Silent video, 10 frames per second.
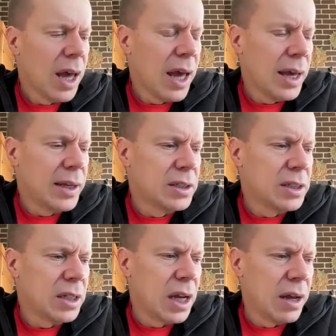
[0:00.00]

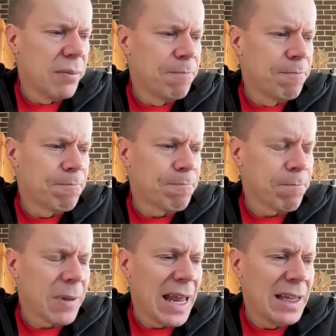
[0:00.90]
And
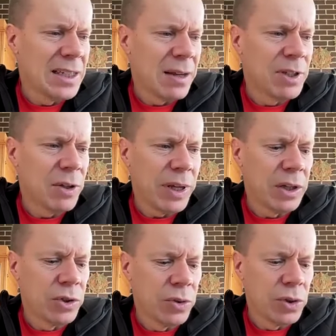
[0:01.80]
any steps that we
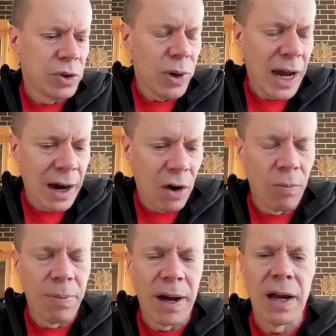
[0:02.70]
can do to
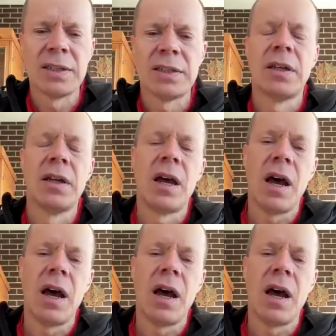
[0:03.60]
help us